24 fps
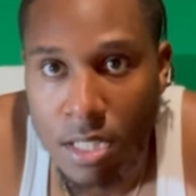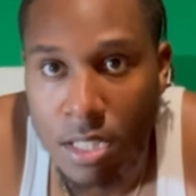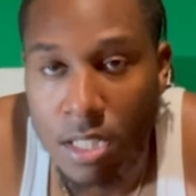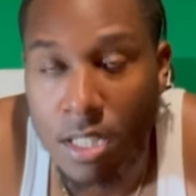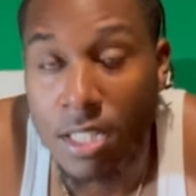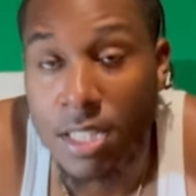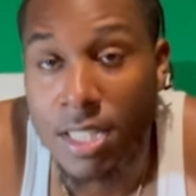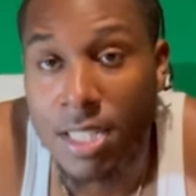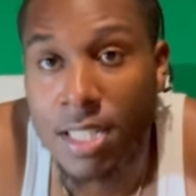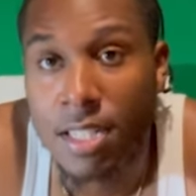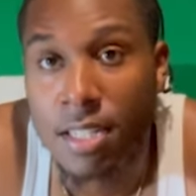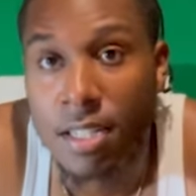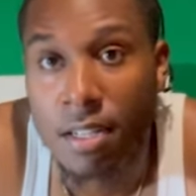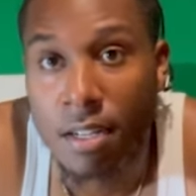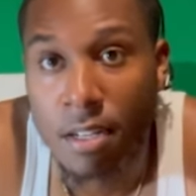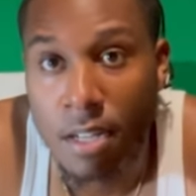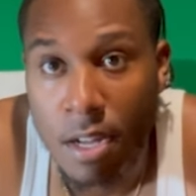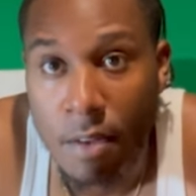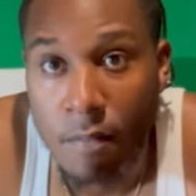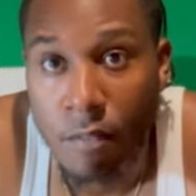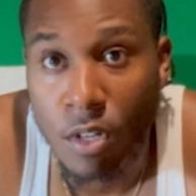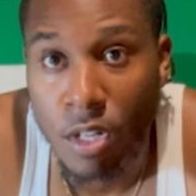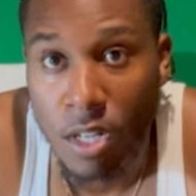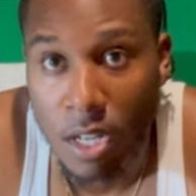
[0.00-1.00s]
the
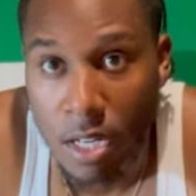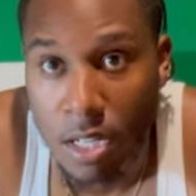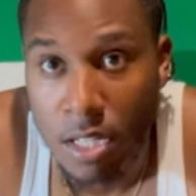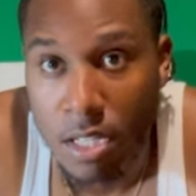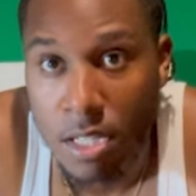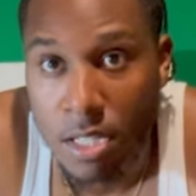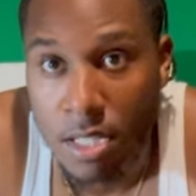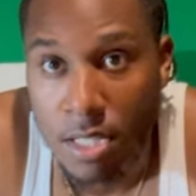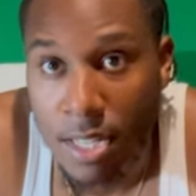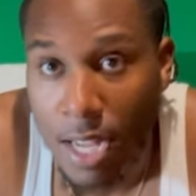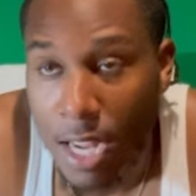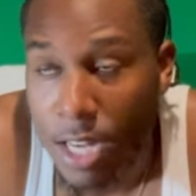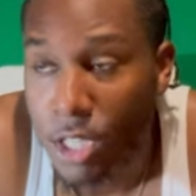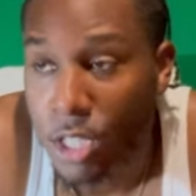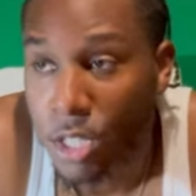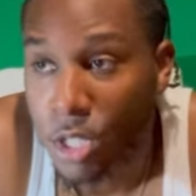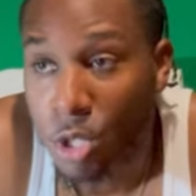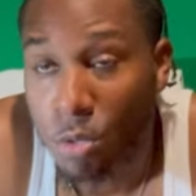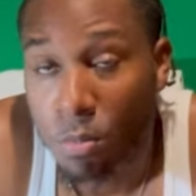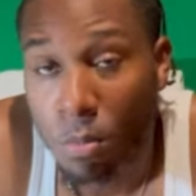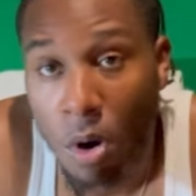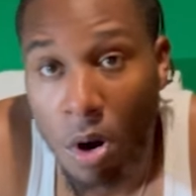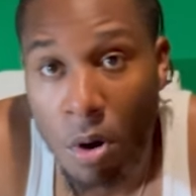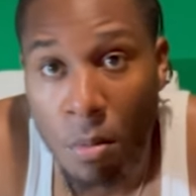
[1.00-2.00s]
Denver Nuggets. Not
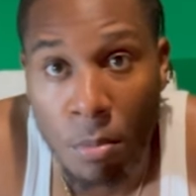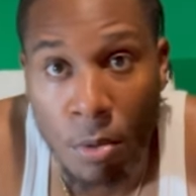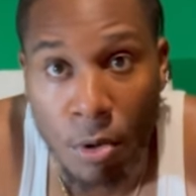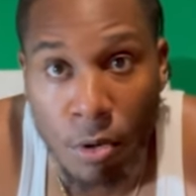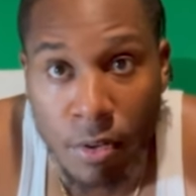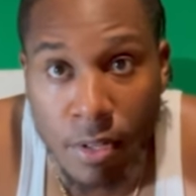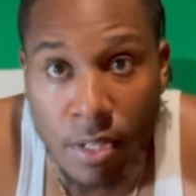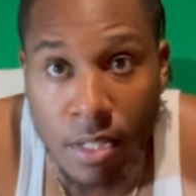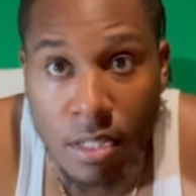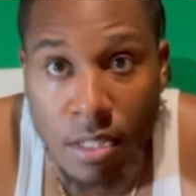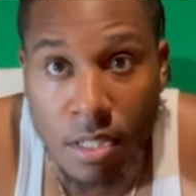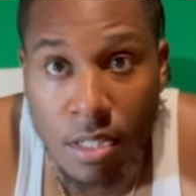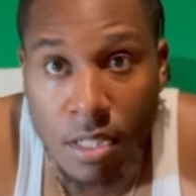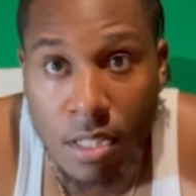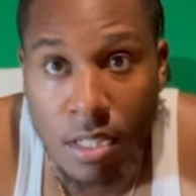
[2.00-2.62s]
just Jamal Murray.